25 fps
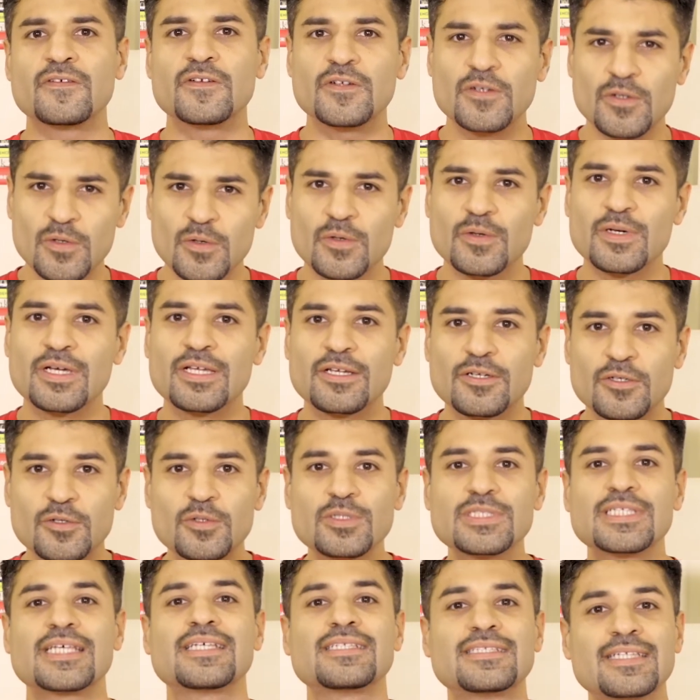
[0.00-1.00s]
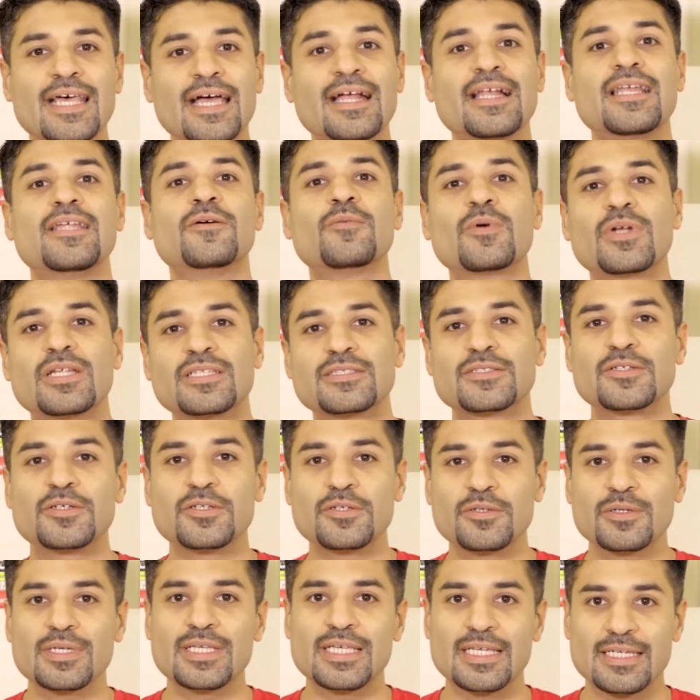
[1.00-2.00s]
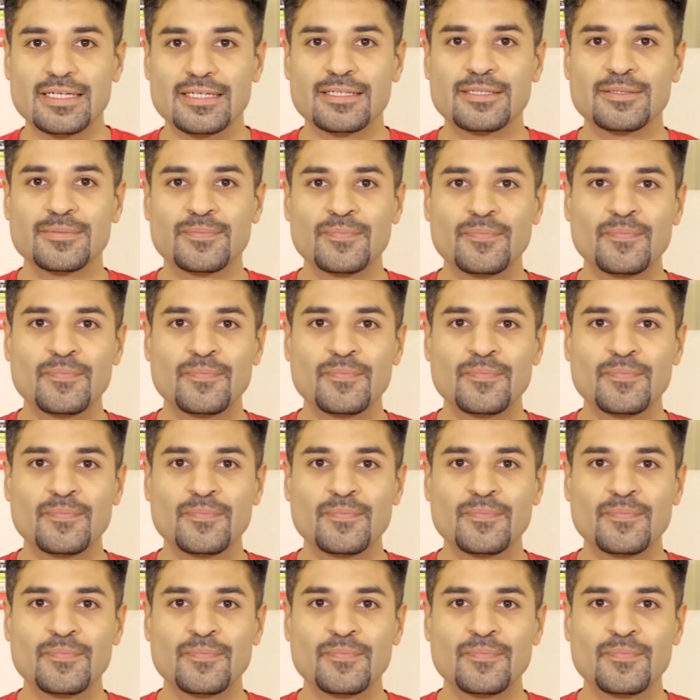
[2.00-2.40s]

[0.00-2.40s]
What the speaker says: No, it knows exactly what it's going to eat.